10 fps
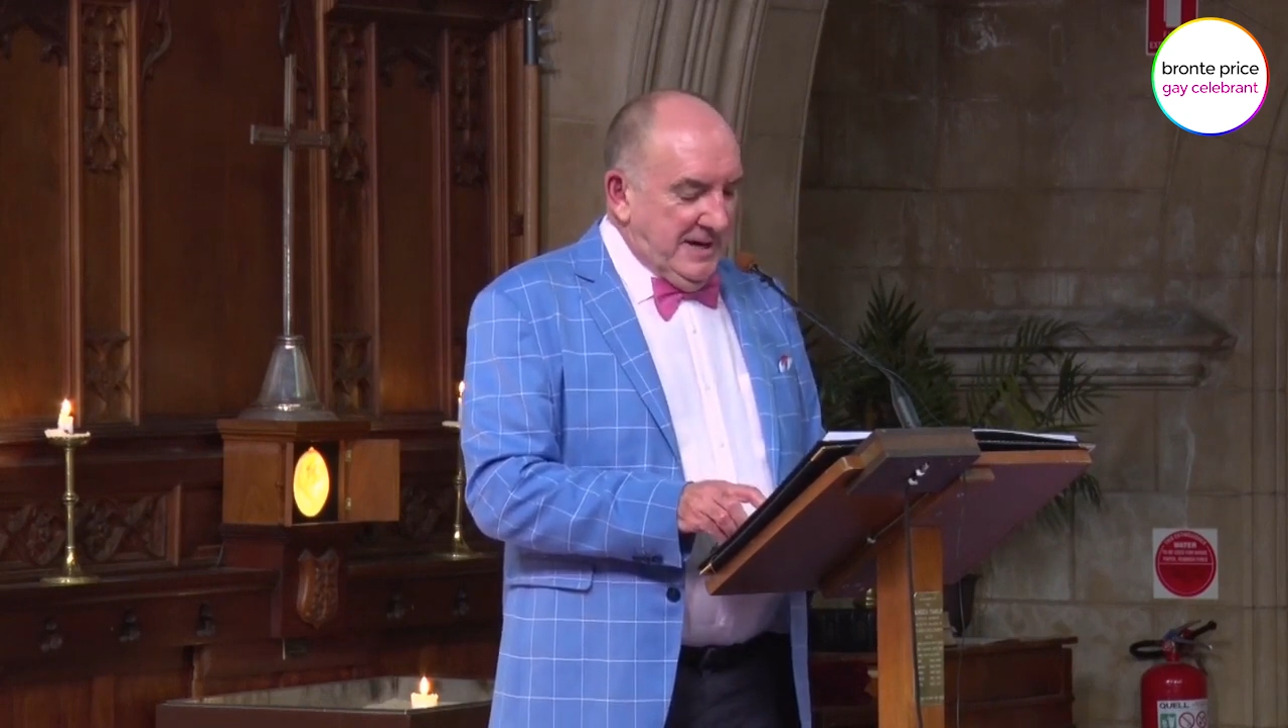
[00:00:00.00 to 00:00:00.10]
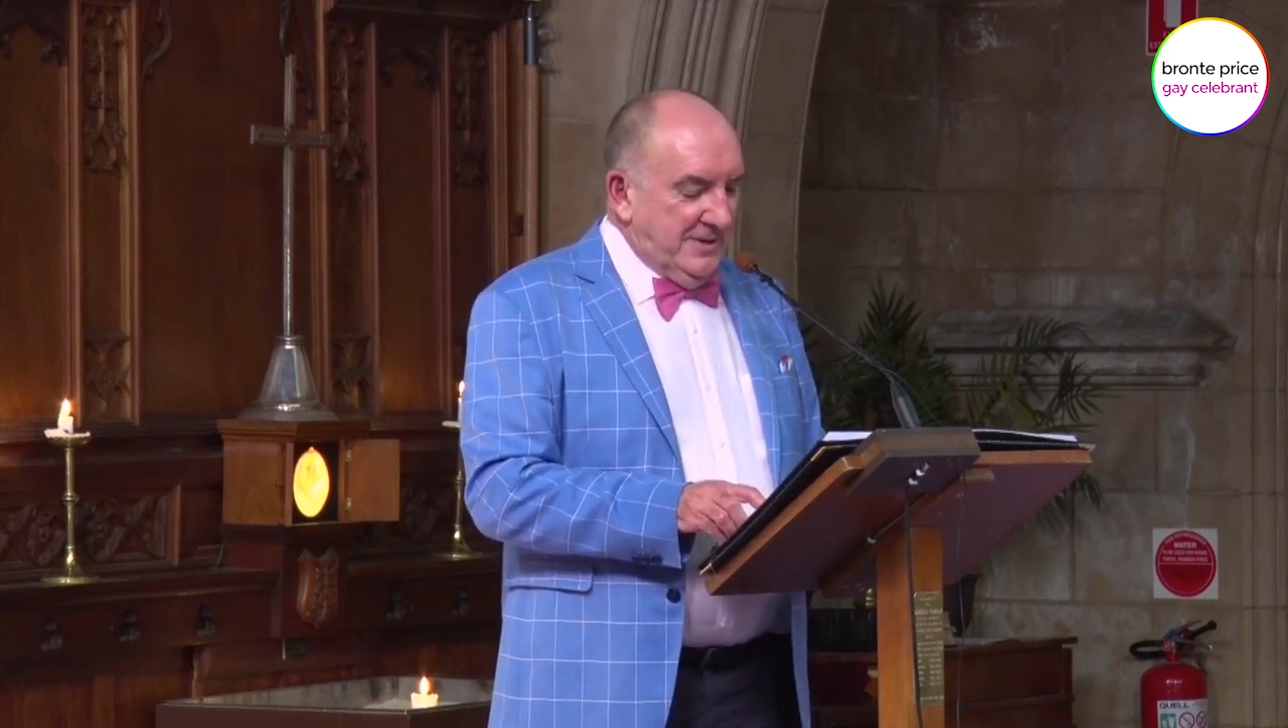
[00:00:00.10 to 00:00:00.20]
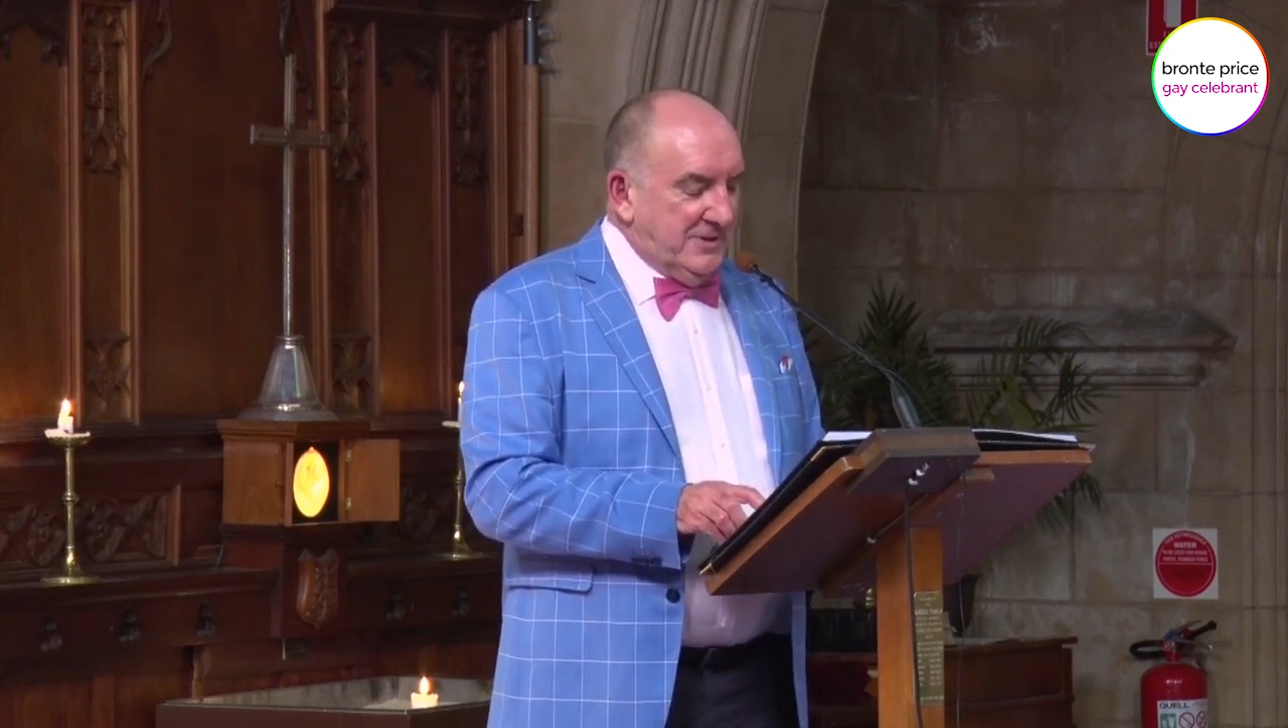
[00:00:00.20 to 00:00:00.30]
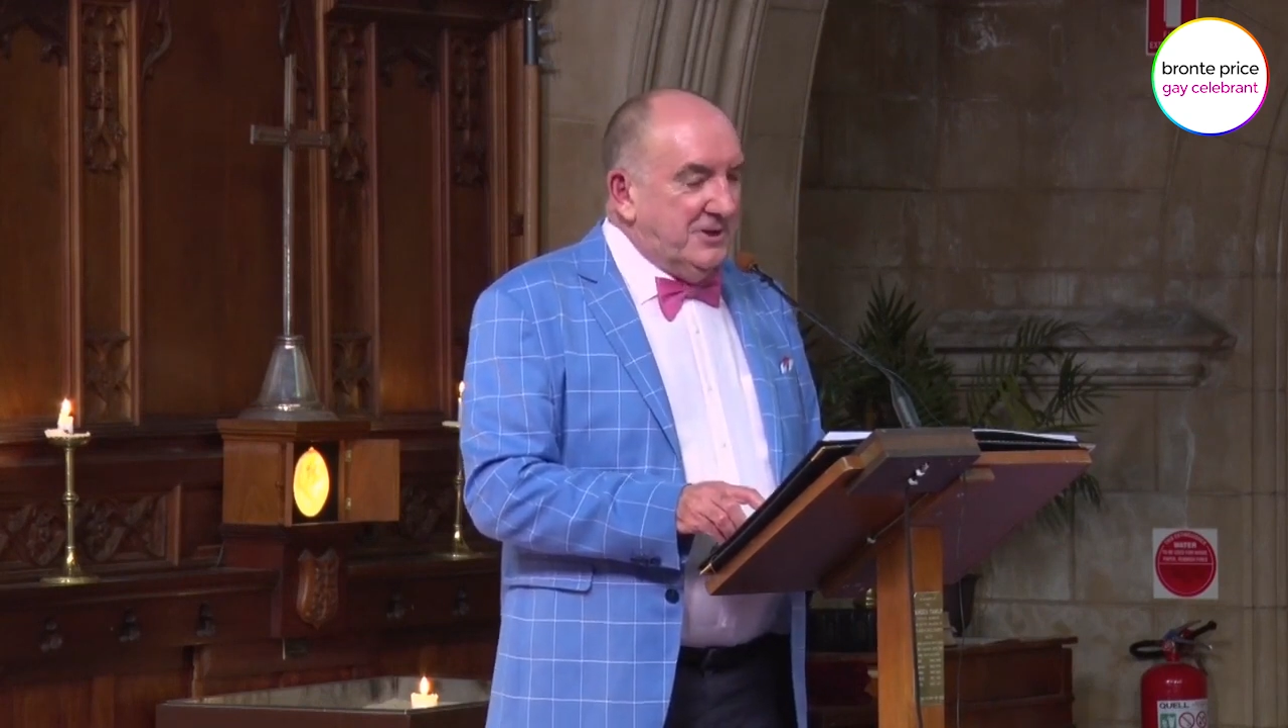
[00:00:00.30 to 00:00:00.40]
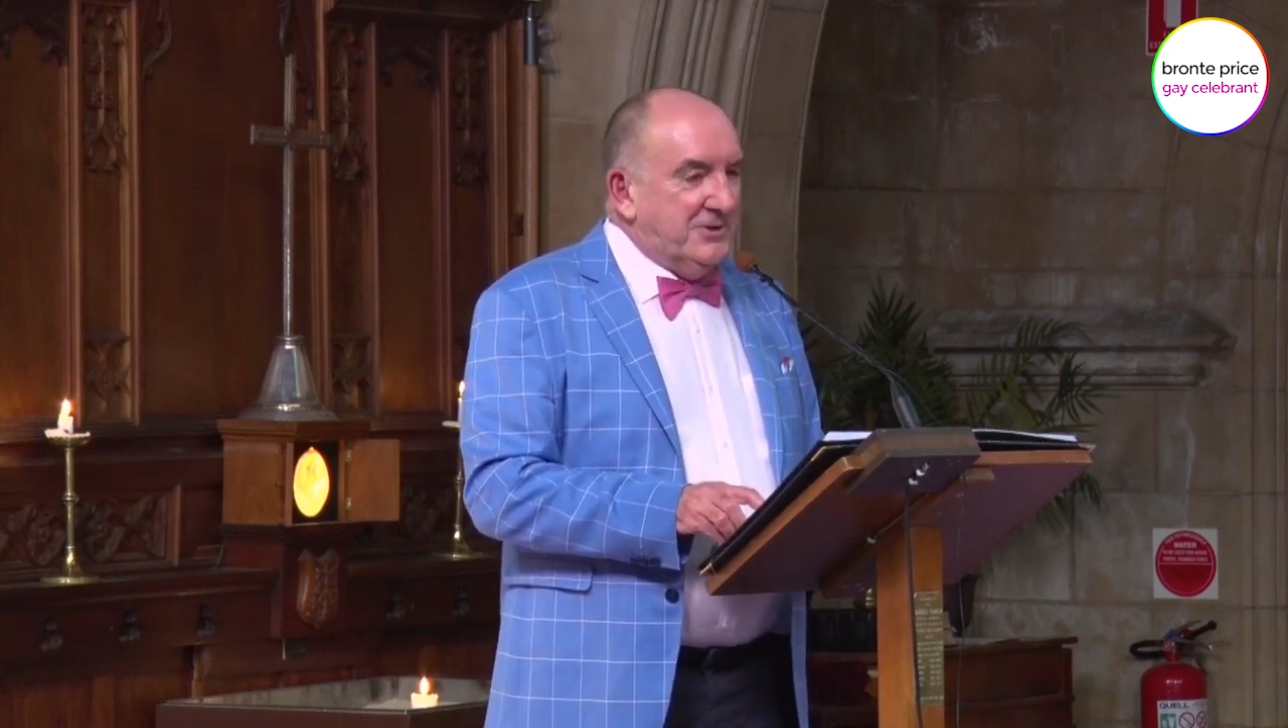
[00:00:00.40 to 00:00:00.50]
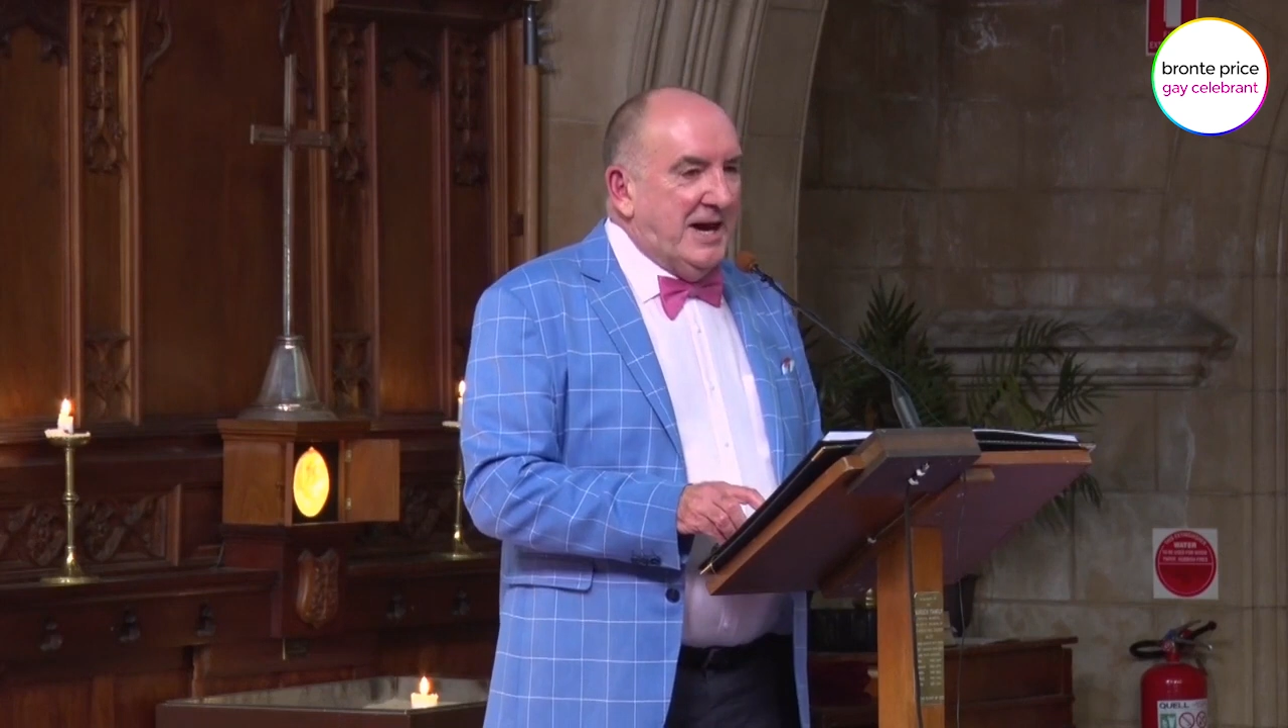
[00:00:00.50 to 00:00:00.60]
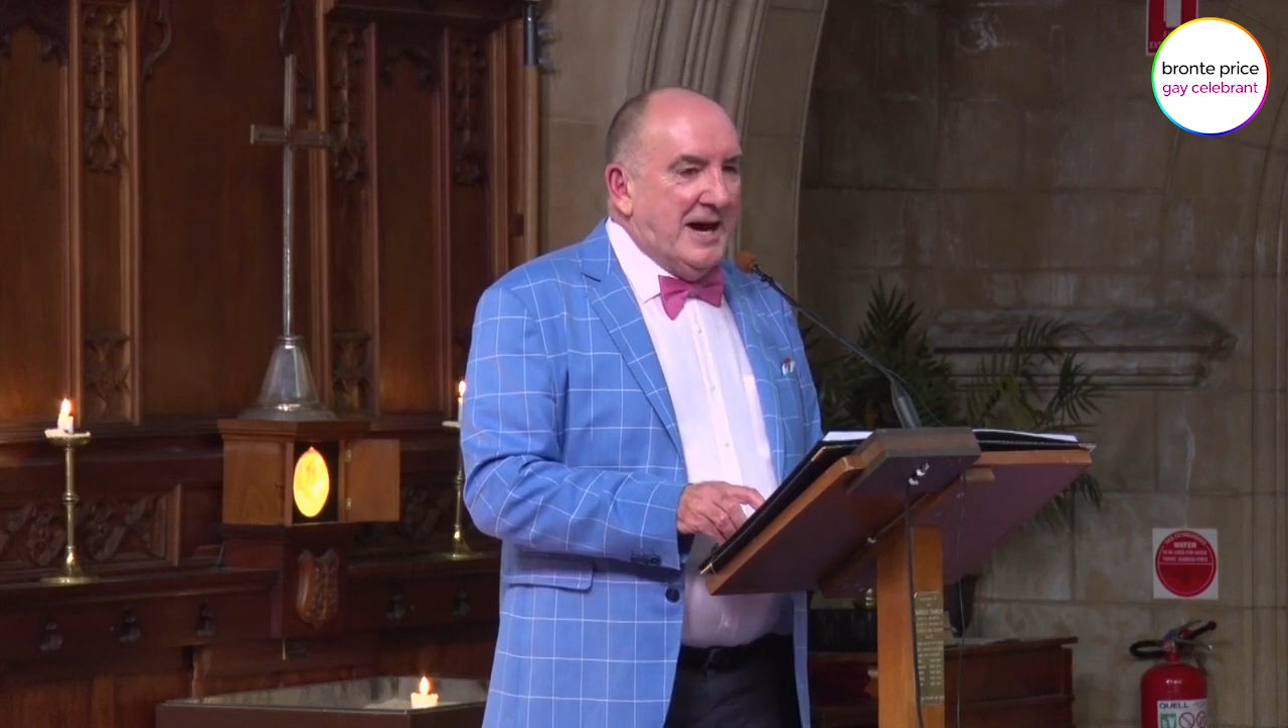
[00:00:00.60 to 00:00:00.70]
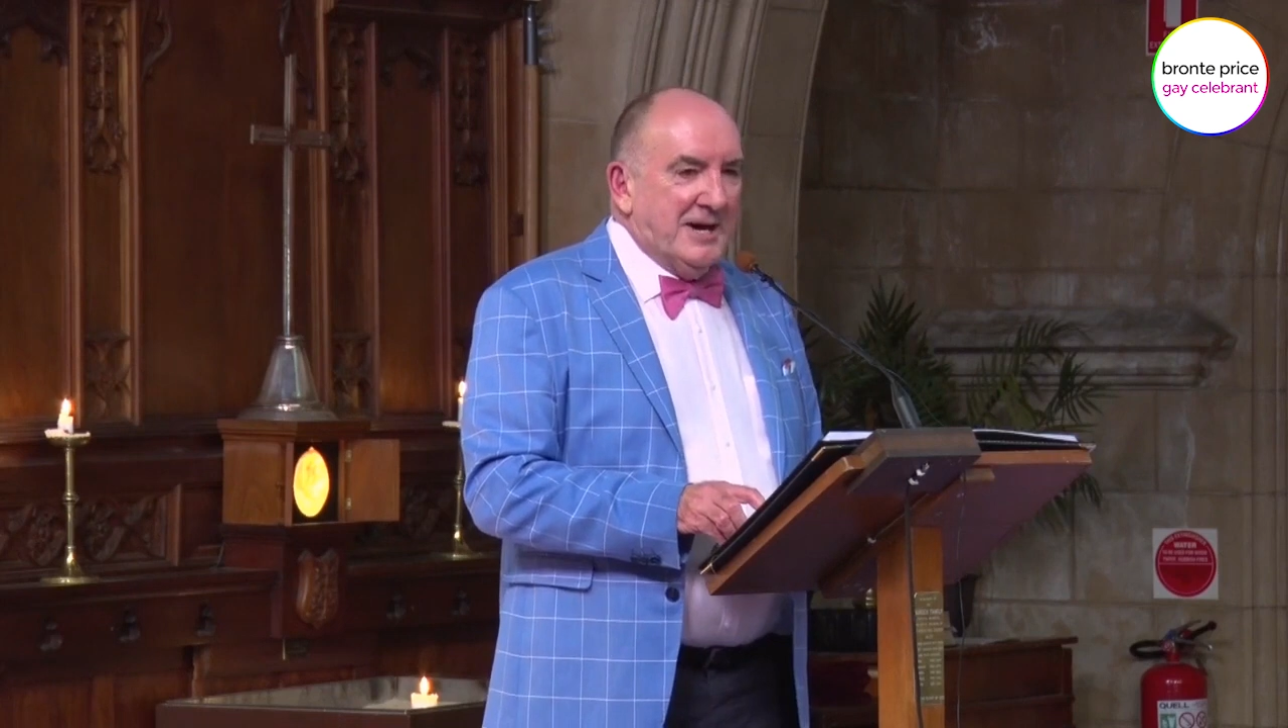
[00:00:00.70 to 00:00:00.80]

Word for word: and that you'd